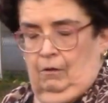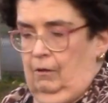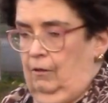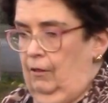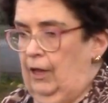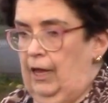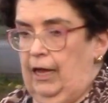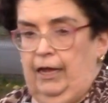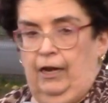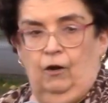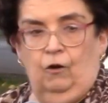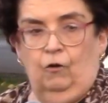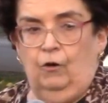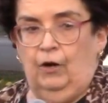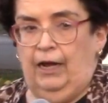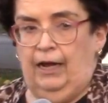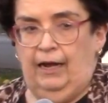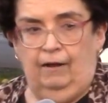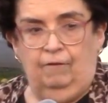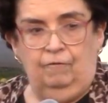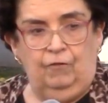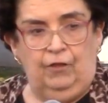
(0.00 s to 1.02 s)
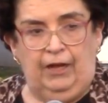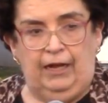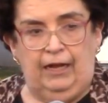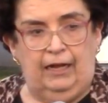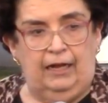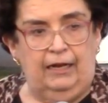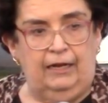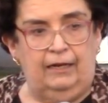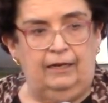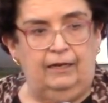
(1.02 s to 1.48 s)
They don't have
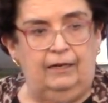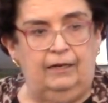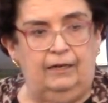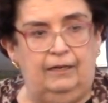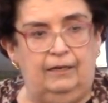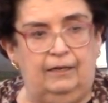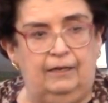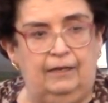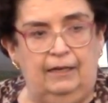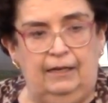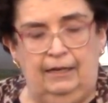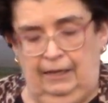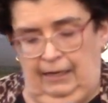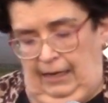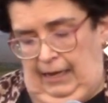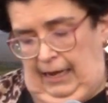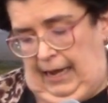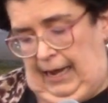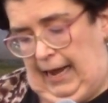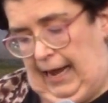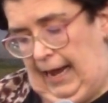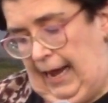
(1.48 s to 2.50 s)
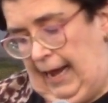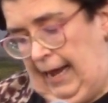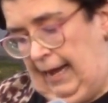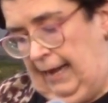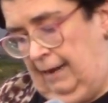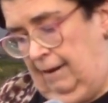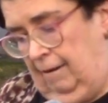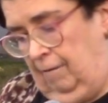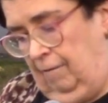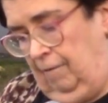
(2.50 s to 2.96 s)
that.
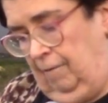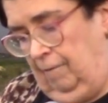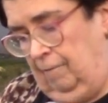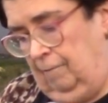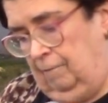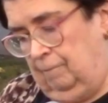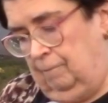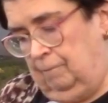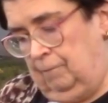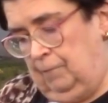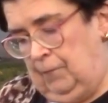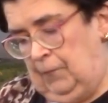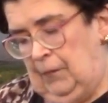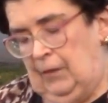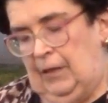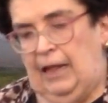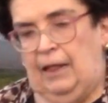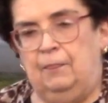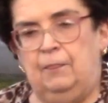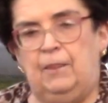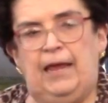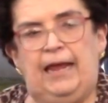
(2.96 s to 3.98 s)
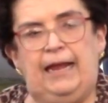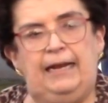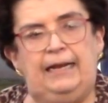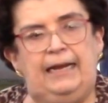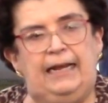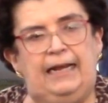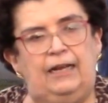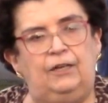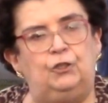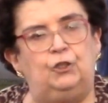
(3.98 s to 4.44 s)
And they
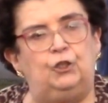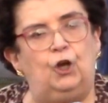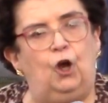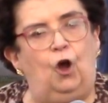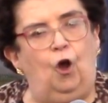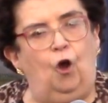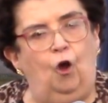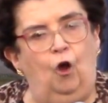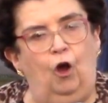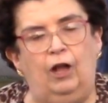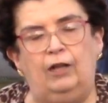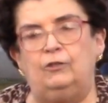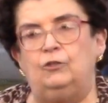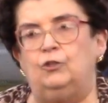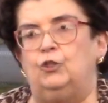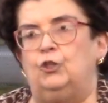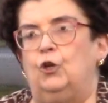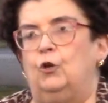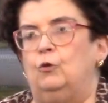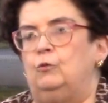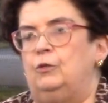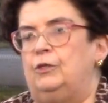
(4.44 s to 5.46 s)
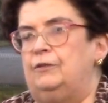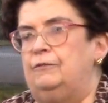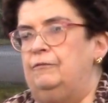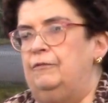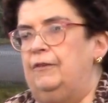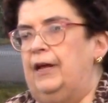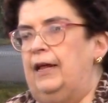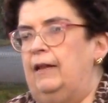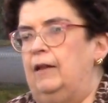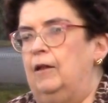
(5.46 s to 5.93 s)
need to also
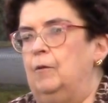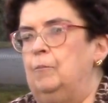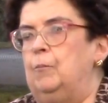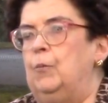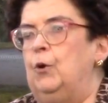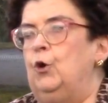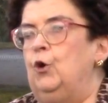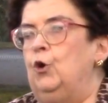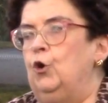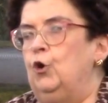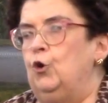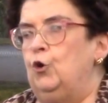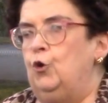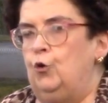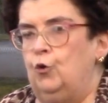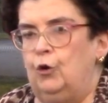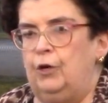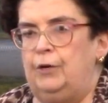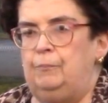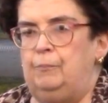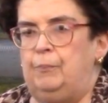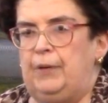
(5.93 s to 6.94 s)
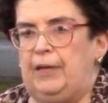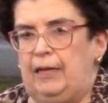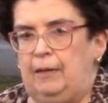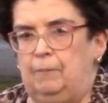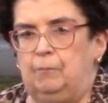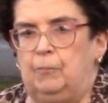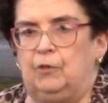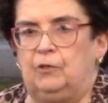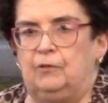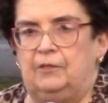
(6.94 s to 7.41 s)
develop good
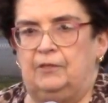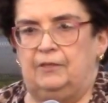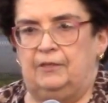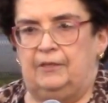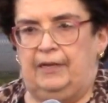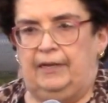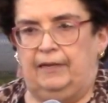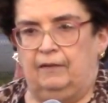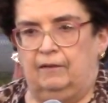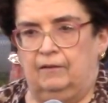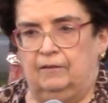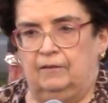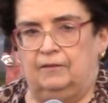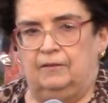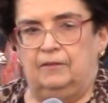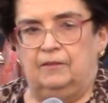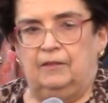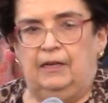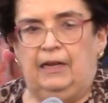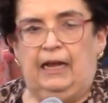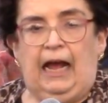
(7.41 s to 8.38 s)
people skills.